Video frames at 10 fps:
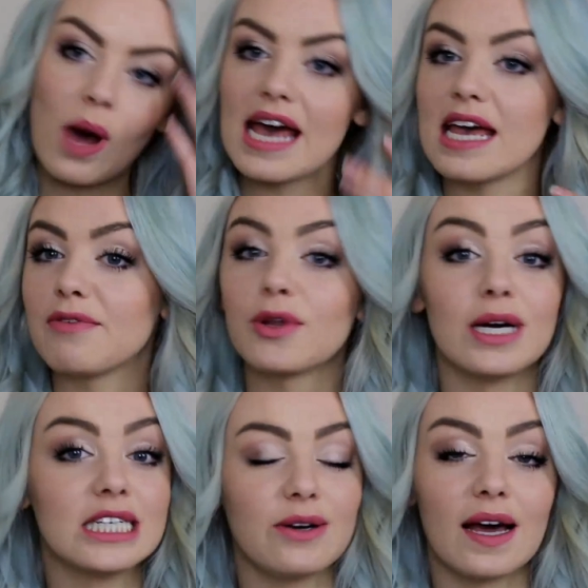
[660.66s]
wave,
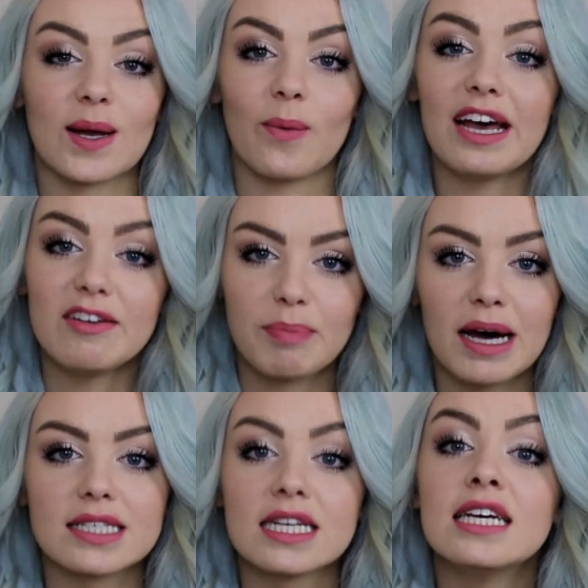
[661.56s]
although I do like a wave,
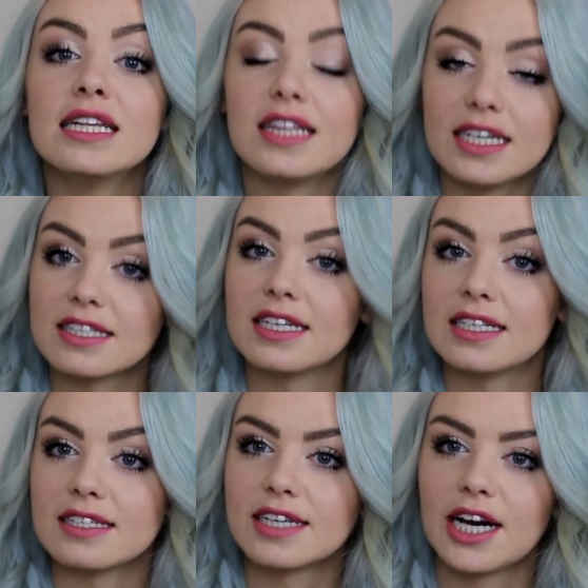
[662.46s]
but this
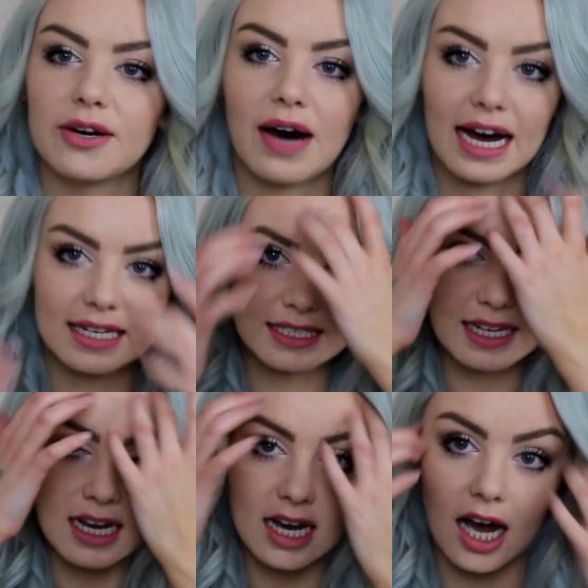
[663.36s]
is a curl
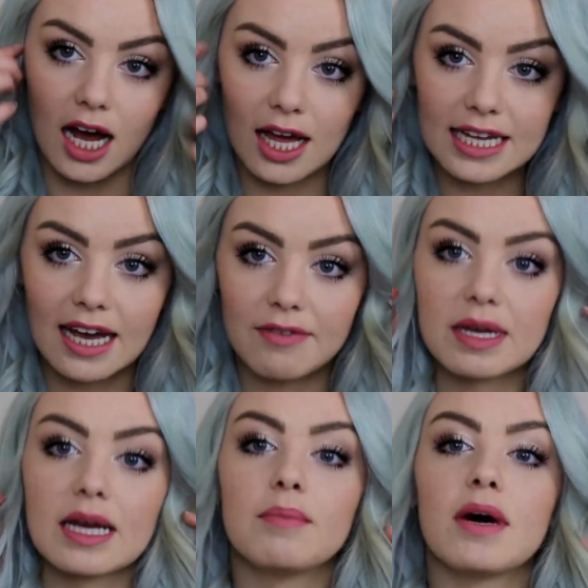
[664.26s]
and I like
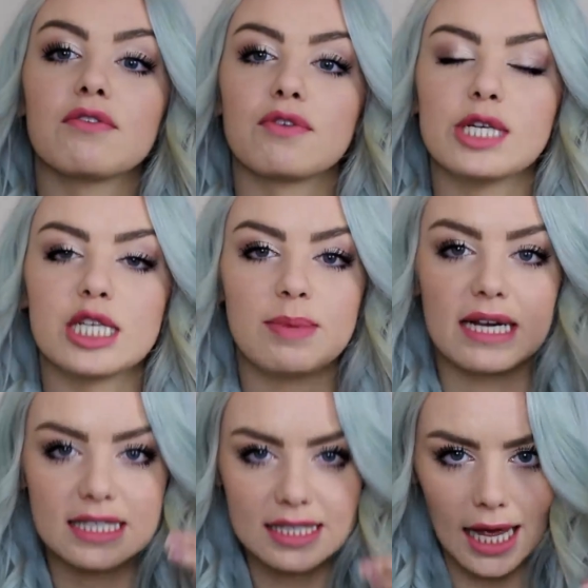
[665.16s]
having my fringy
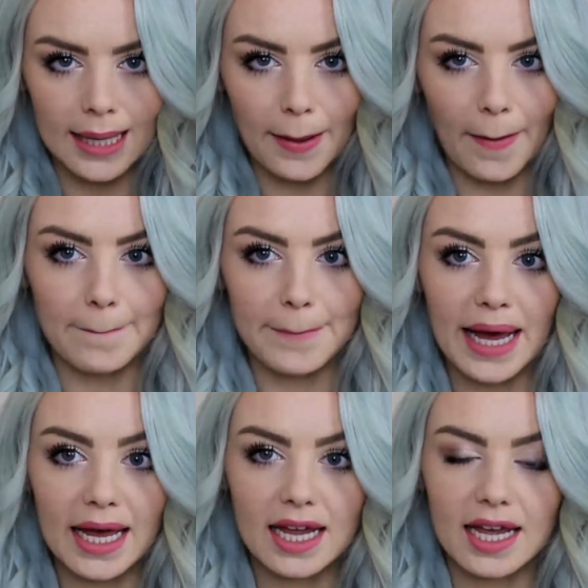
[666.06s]
bits like
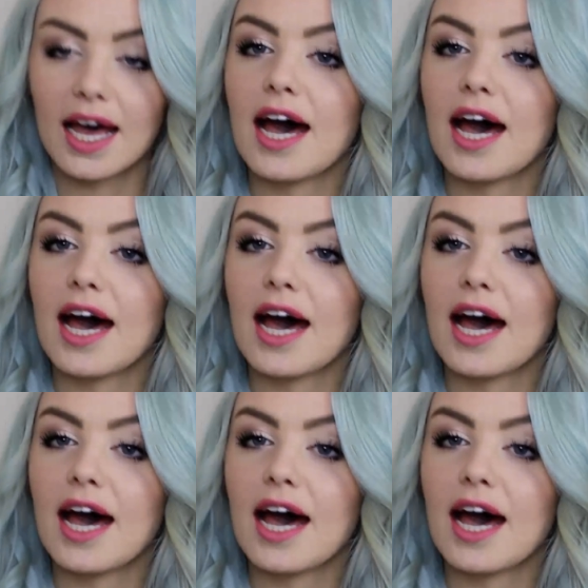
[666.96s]
back.